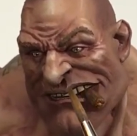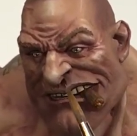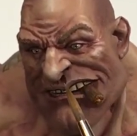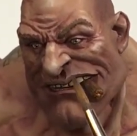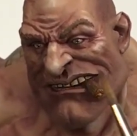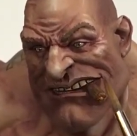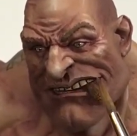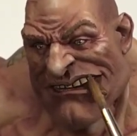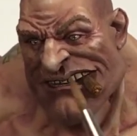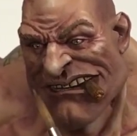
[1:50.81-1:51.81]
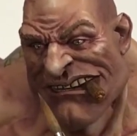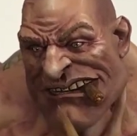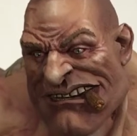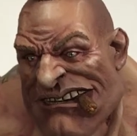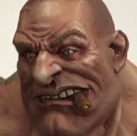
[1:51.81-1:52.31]
stronger
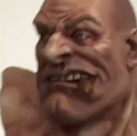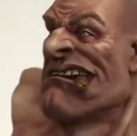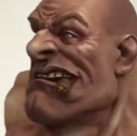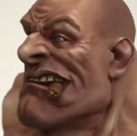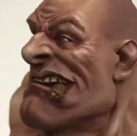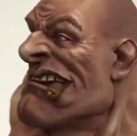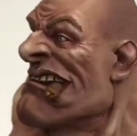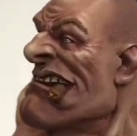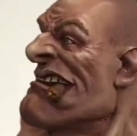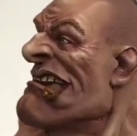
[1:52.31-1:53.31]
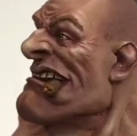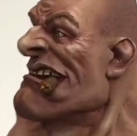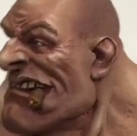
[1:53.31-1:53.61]
from feedback from friends,